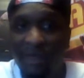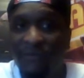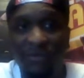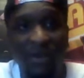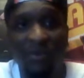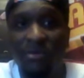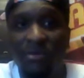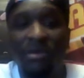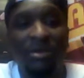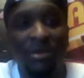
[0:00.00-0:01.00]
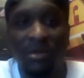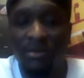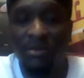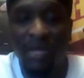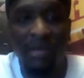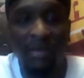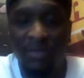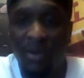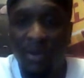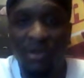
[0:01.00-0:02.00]
If you don't, the
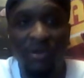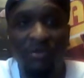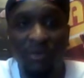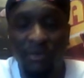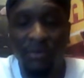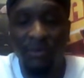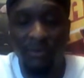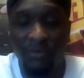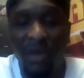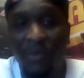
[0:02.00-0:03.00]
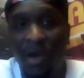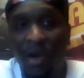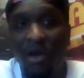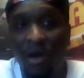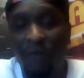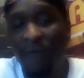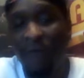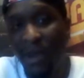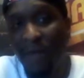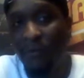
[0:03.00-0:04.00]
Spurs gonna drop y'all off
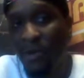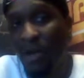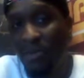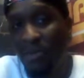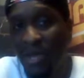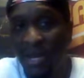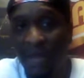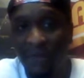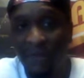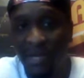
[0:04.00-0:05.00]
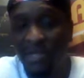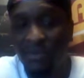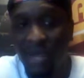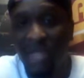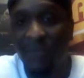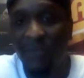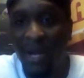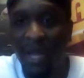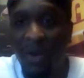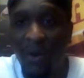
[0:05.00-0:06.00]
right at where y'all playing at for the next 2 games,
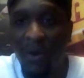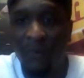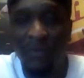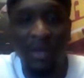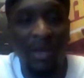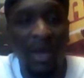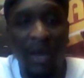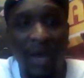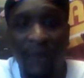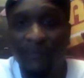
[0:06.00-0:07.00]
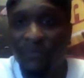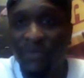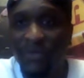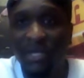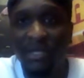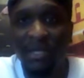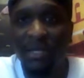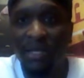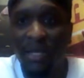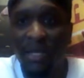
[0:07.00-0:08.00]
right at home. Um, just
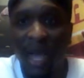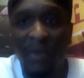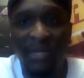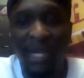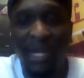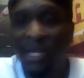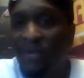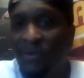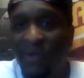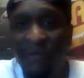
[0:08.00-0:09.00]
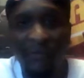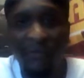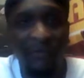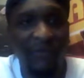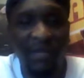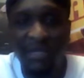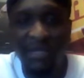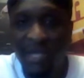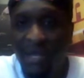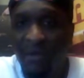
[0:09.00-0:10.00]
I'm not taking nothing away from
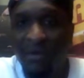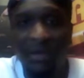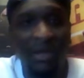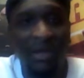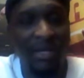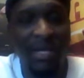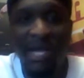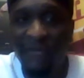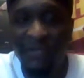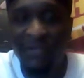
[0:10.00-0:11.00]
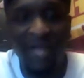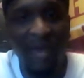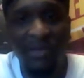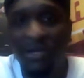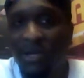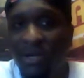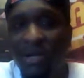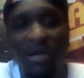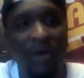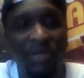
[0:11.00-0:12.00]
Fizdale. Did a hell of a job this
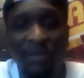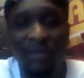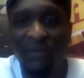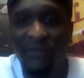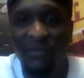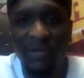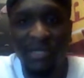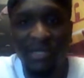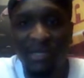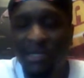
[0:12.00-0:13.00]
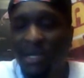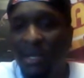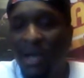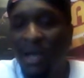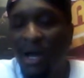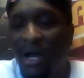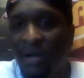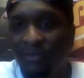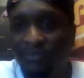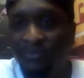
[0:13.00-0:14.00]
year coaching the Memphis Grizzlies.
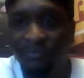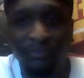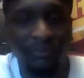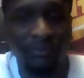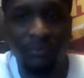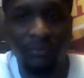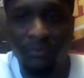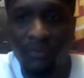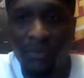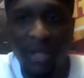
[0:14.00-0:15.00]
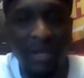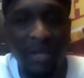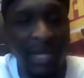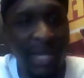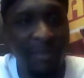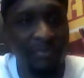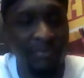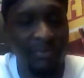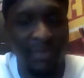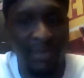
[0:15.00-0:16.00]
Um, they
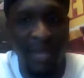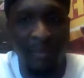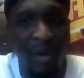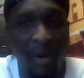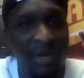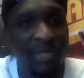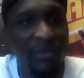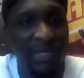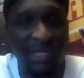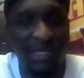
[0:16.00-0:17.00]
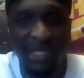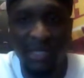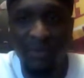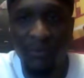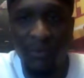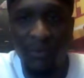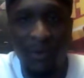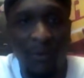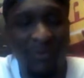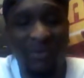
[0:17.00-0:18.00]
they bought into his system,
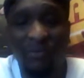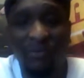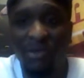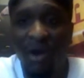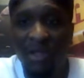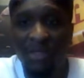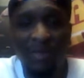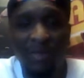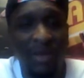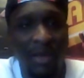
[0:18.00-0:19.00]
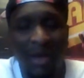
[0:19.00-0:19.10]
which was awesome.